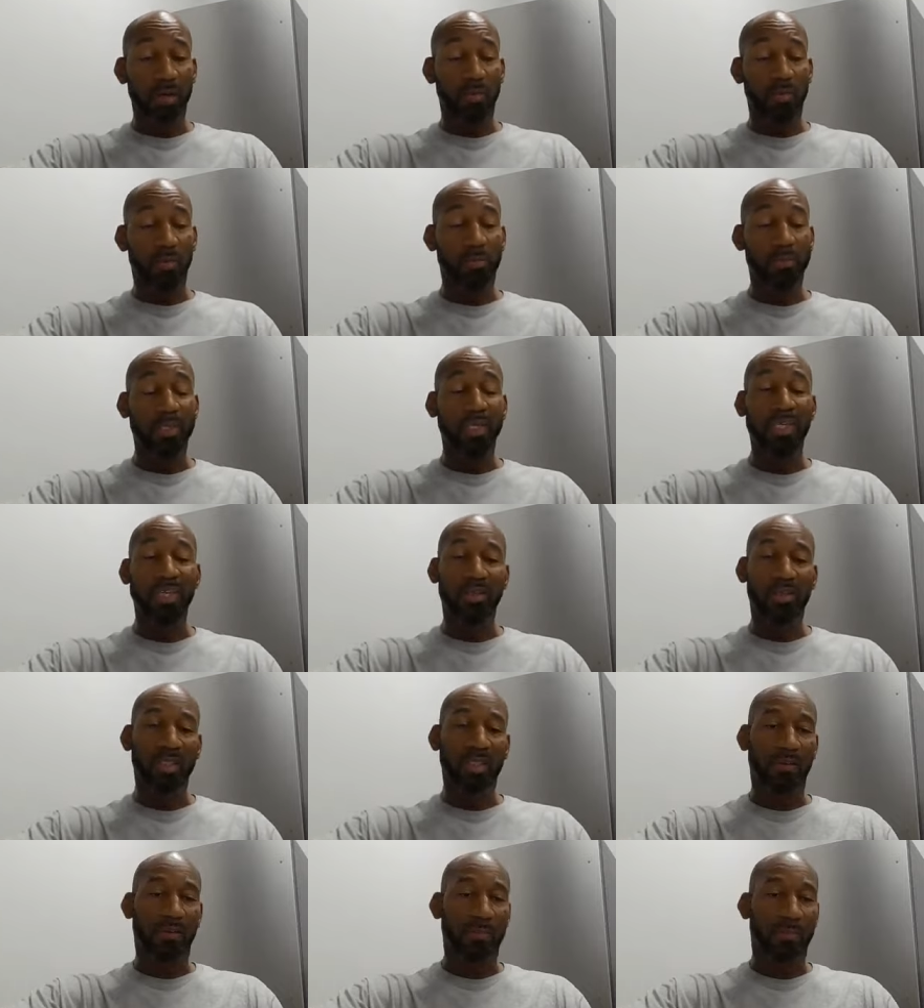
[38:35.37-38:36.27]
will be
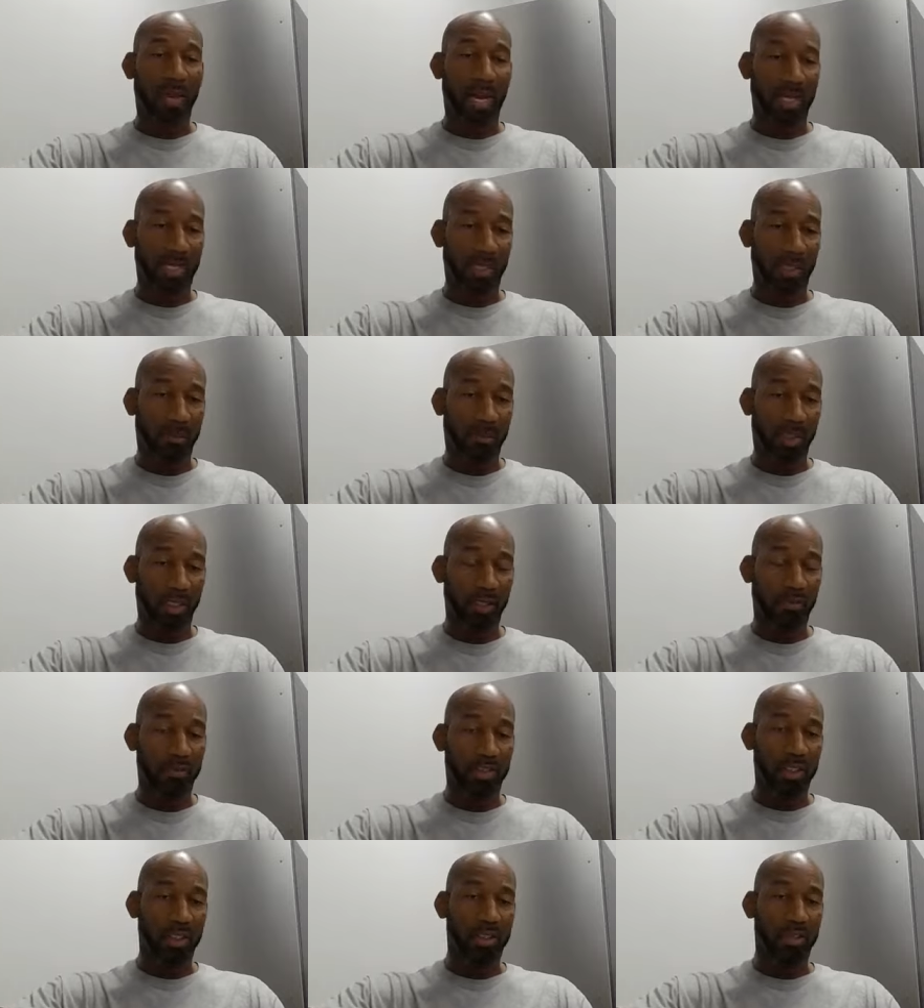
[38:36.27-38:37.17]
guilty of the body and the blood
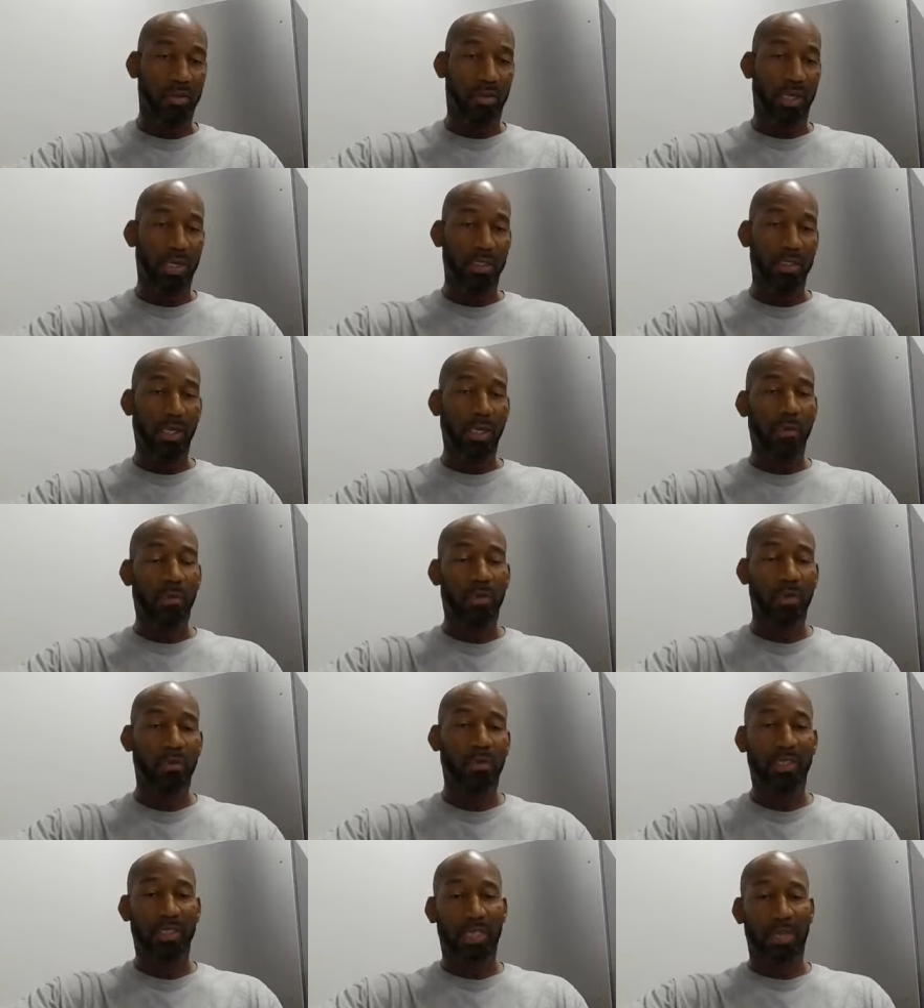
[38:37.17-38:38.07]
of Jesus Christ. What
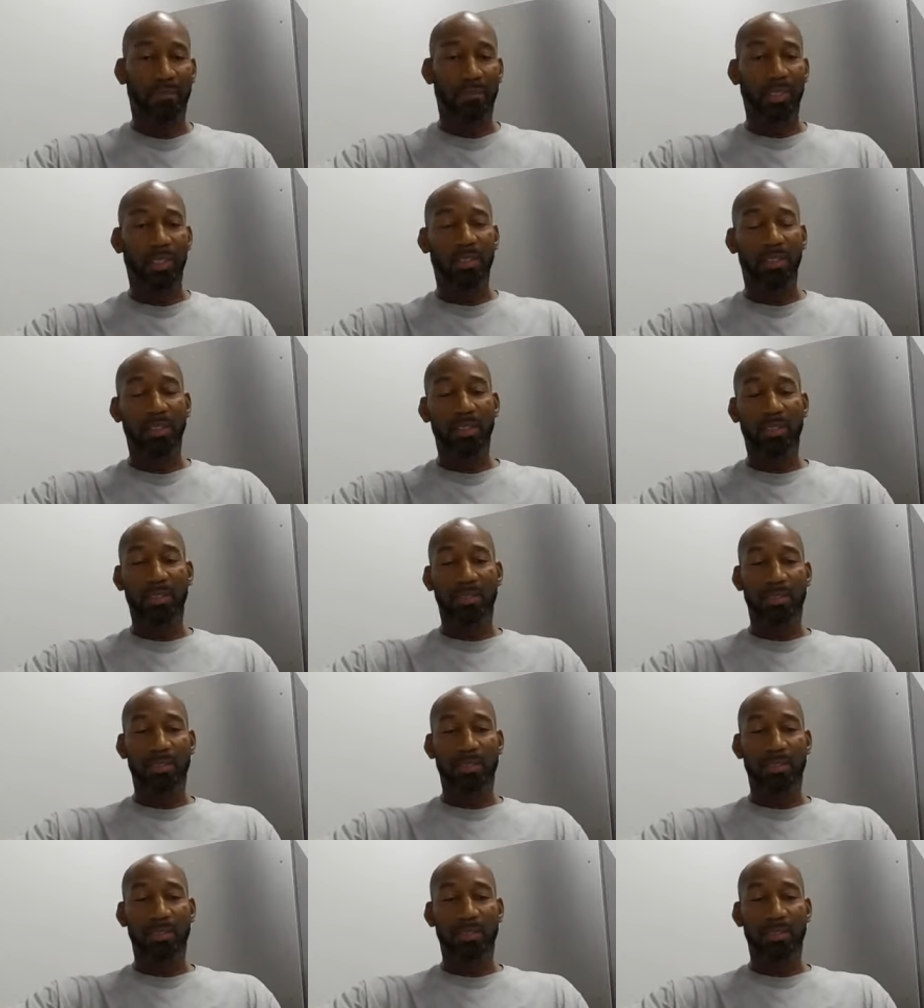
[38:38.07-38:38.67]
do you think that means?